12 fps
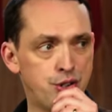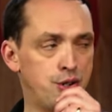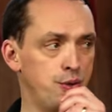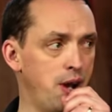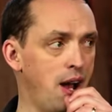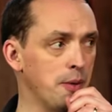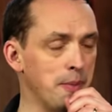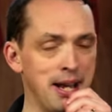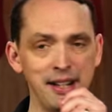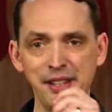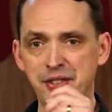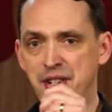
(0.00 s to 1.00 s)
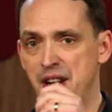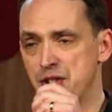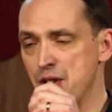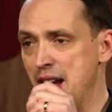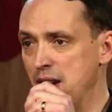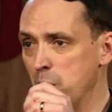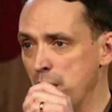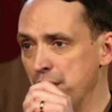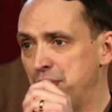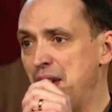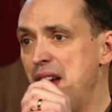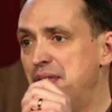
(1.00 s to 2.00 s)
shoot out. My English teacher had to wear
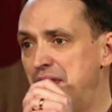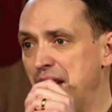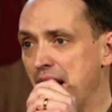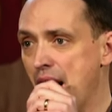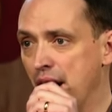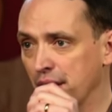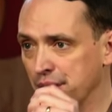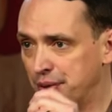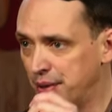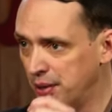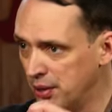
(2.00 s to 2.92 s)
safety goggles.